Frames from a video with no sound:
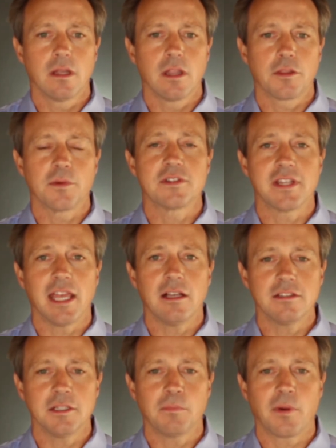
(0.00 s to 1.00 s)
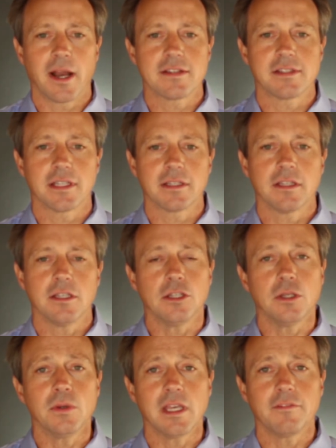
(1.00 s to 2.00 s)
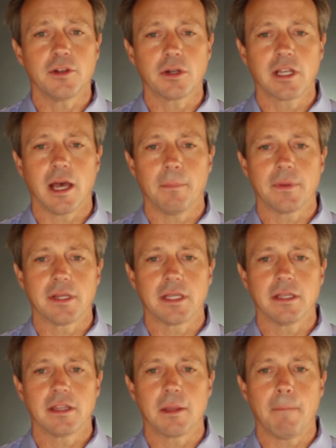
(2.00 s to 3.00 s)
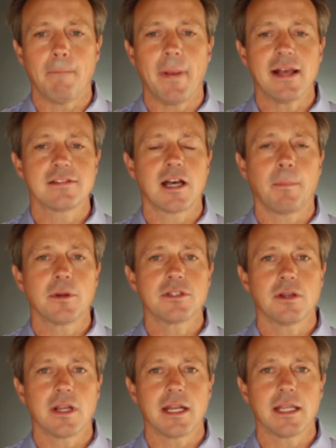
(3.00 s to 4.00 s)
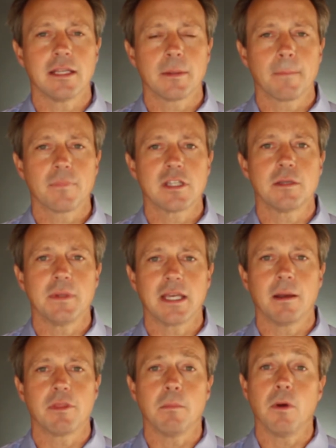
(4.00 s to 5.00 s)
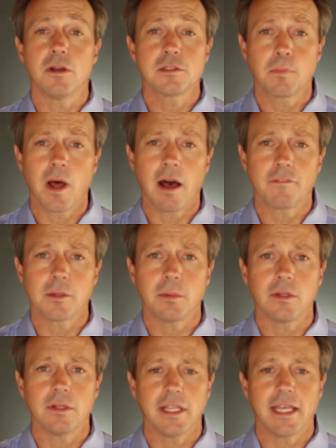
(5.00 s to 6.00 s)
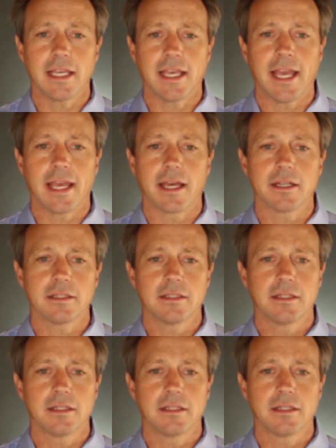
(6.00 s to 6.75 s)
Through sales and pricing, you give your company the best opportunity to become the most profitable it can.